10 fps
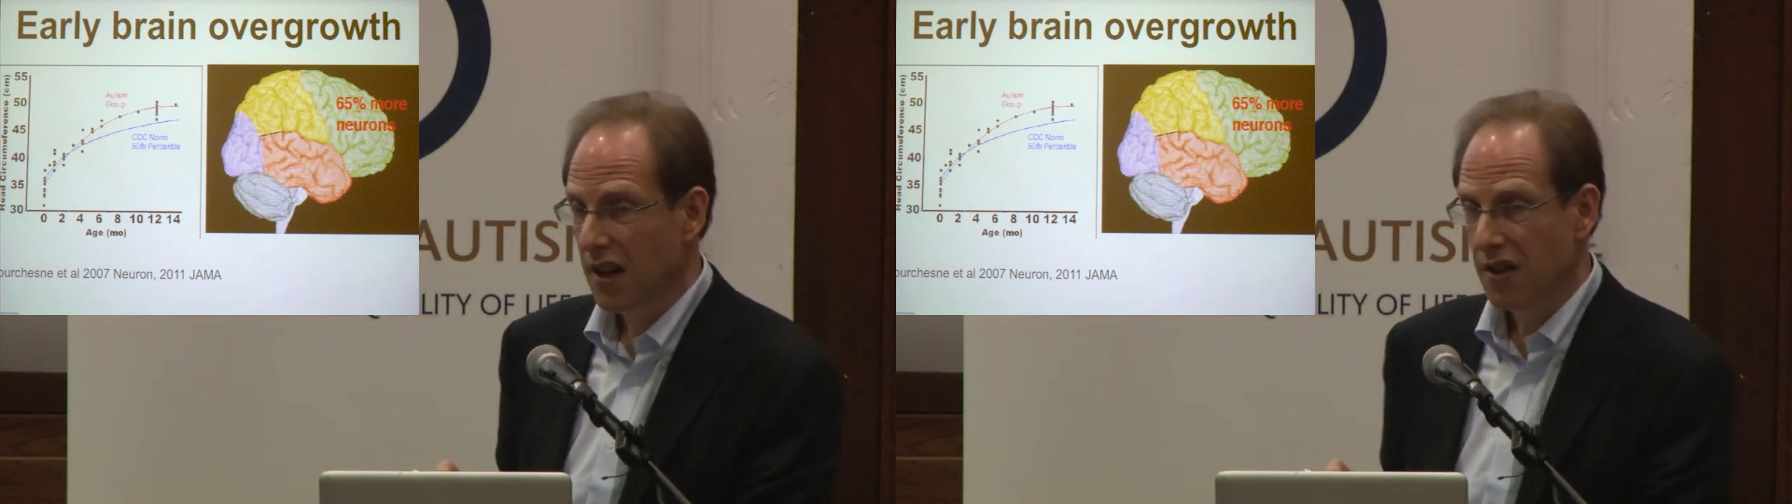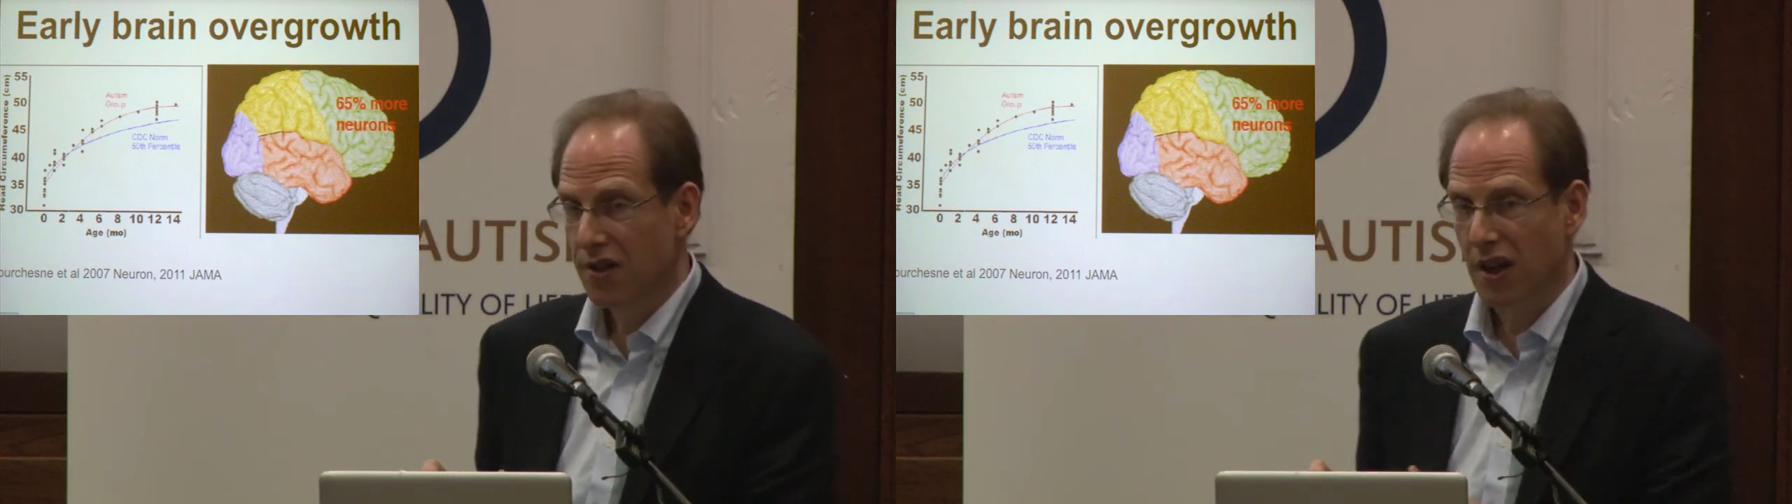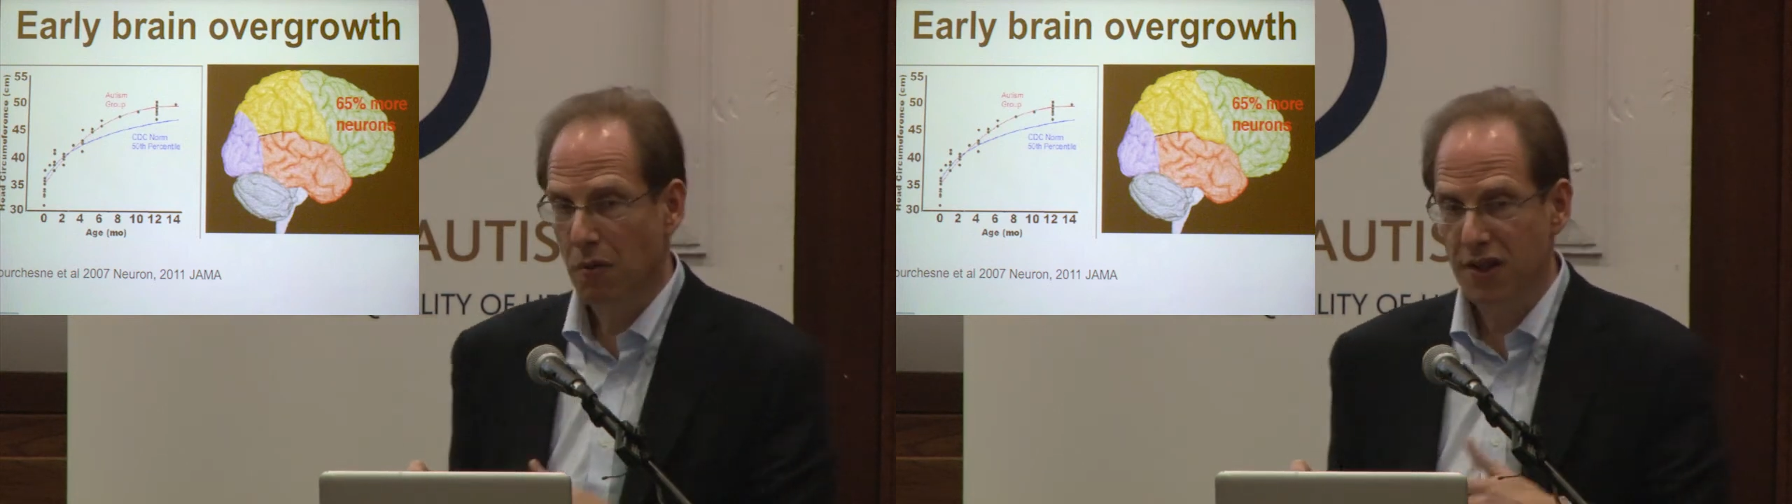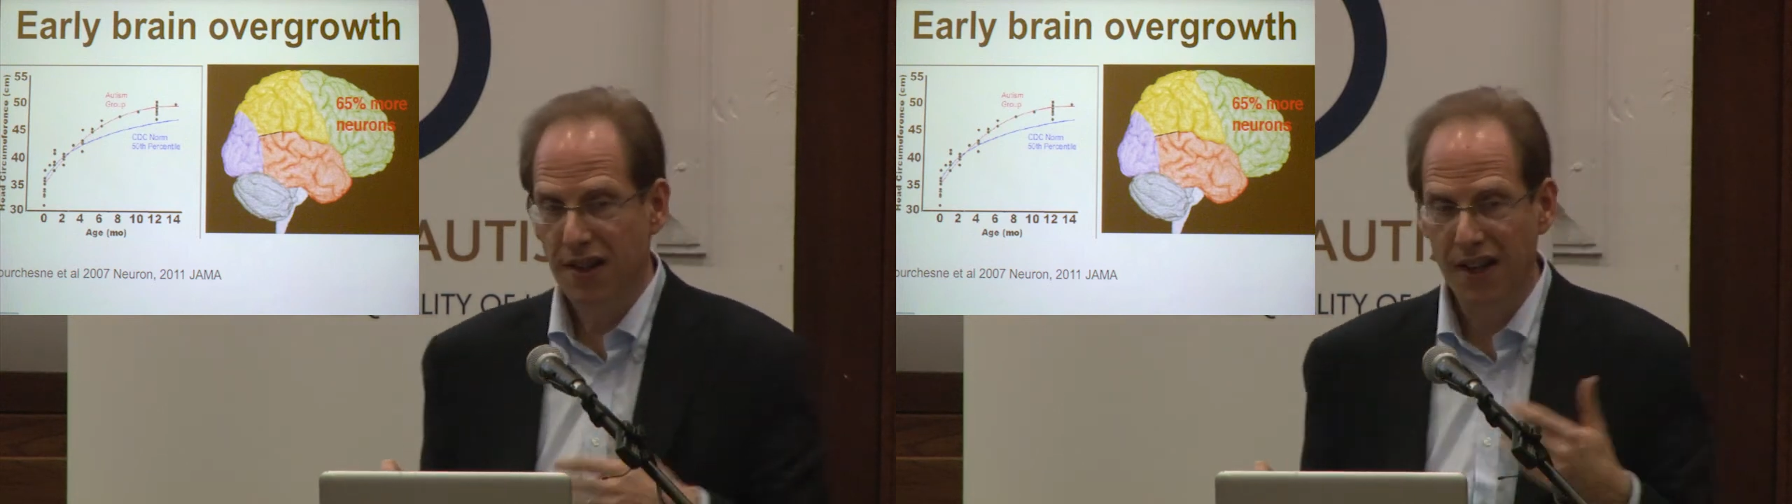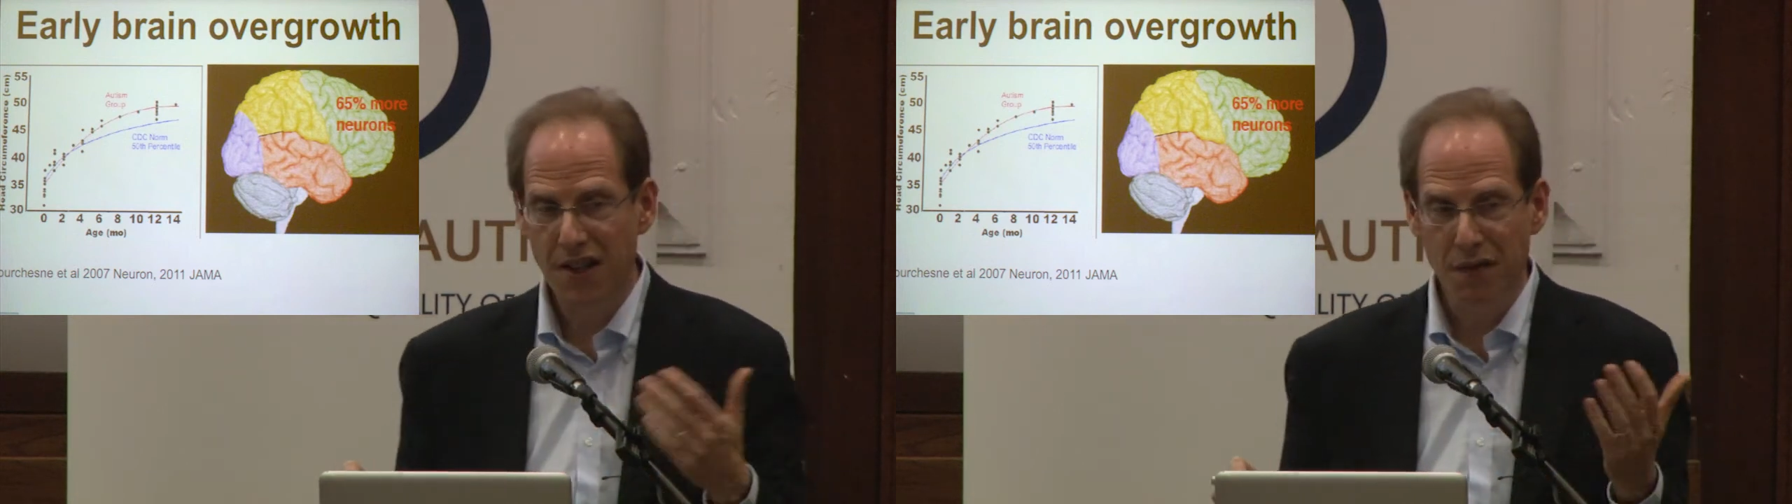So we're
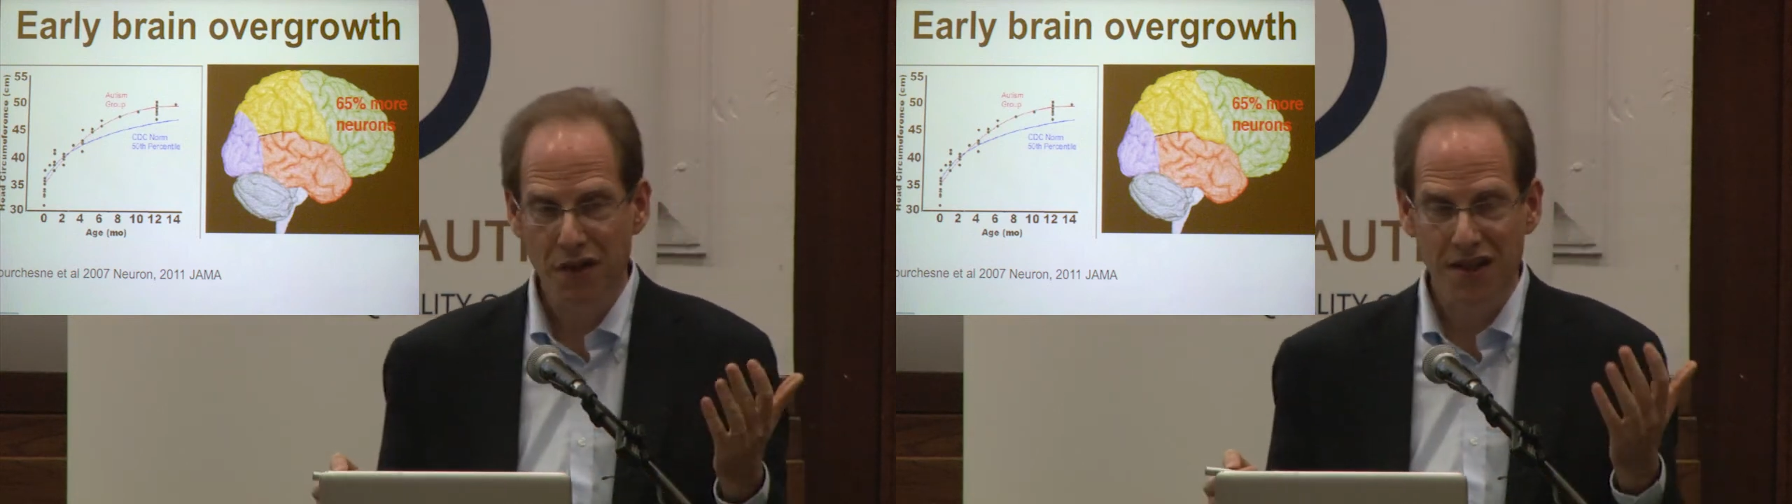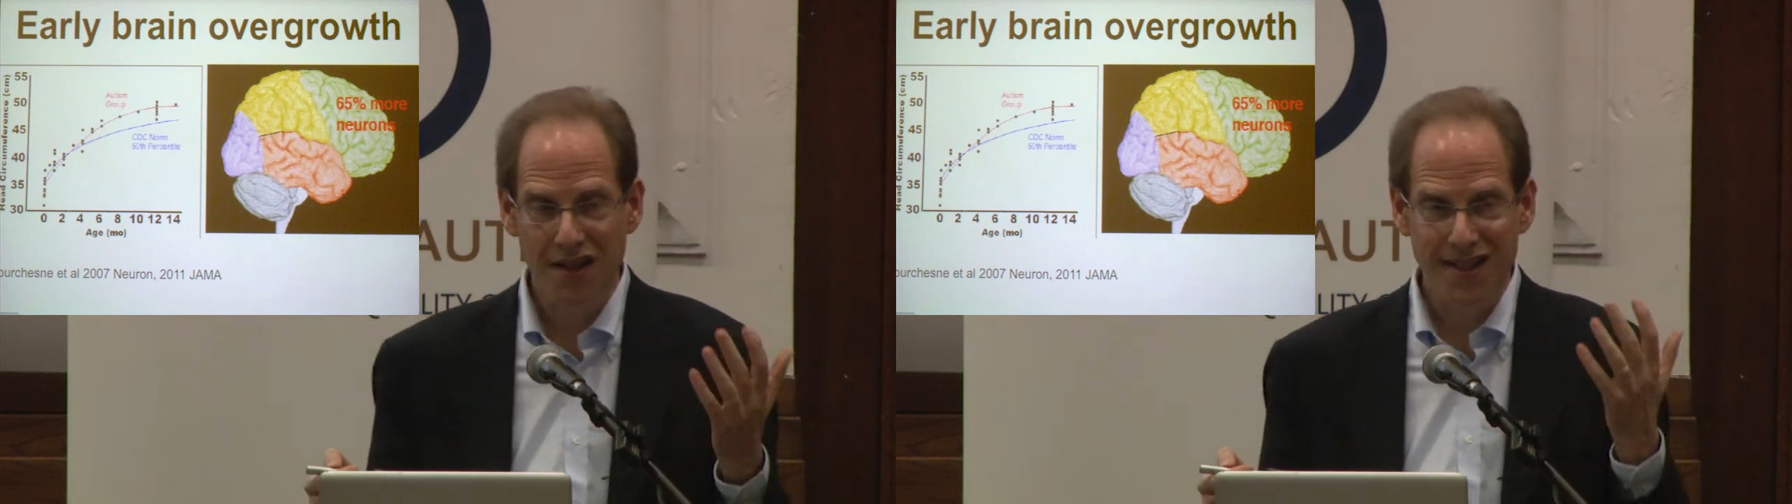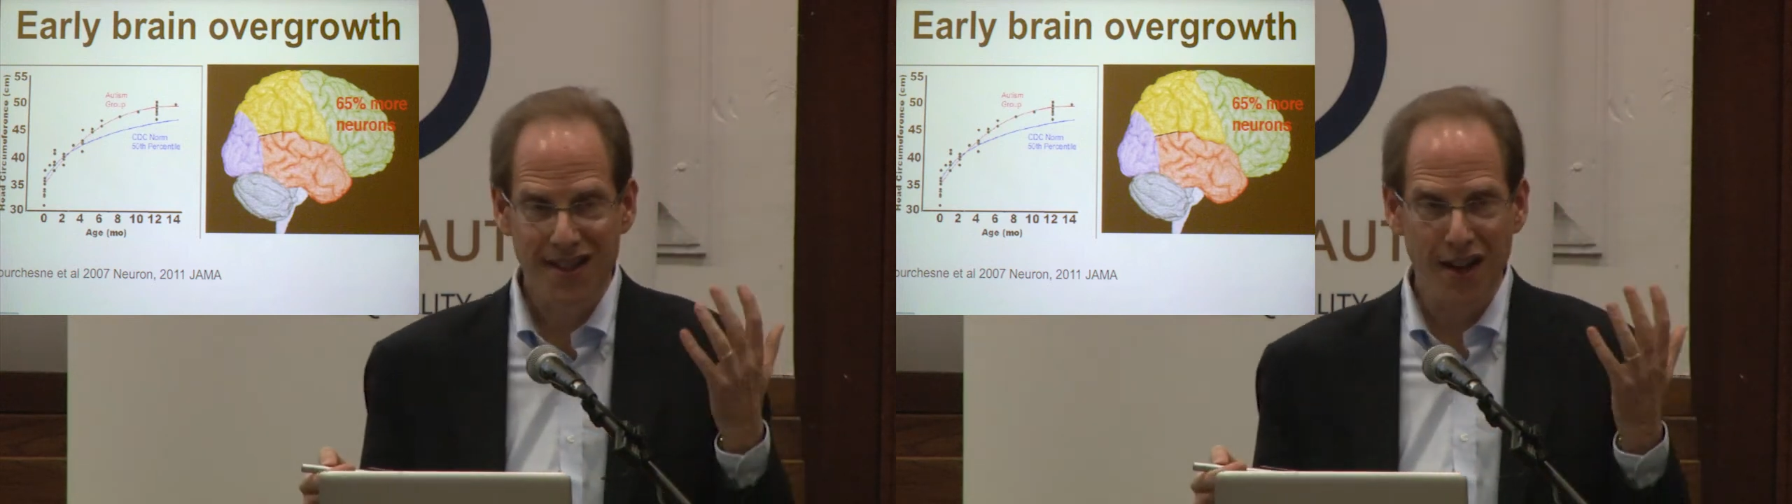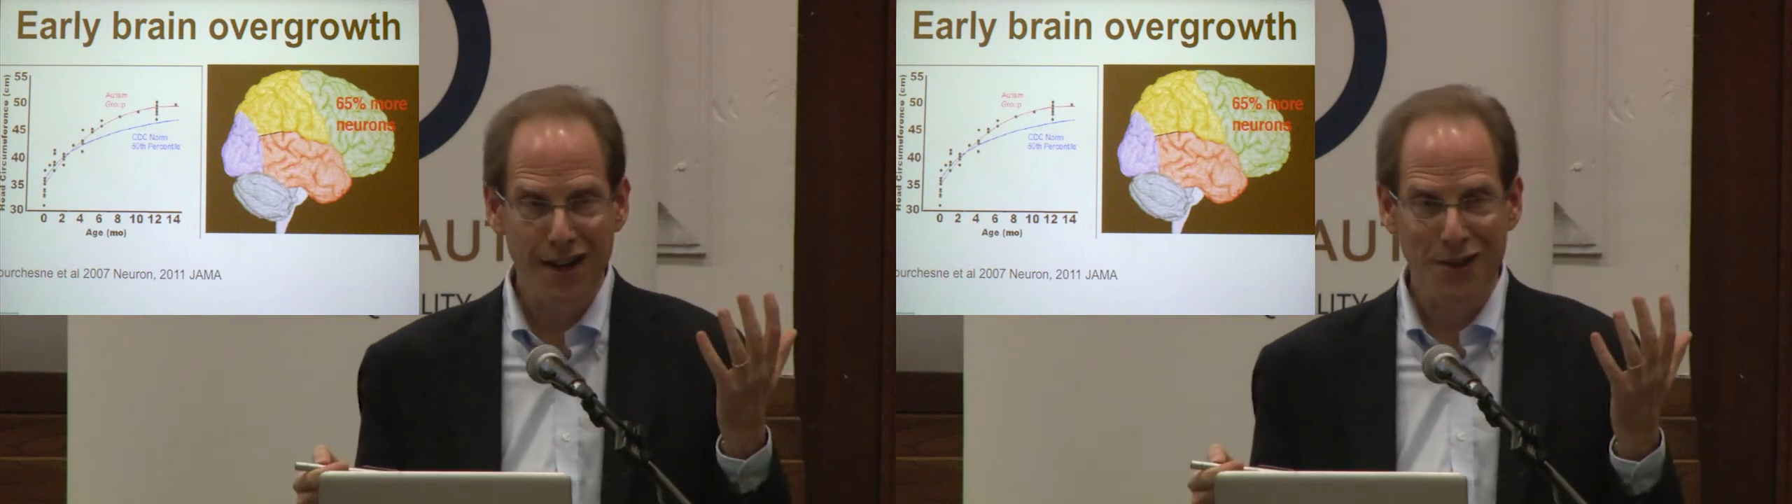seeing a difference in size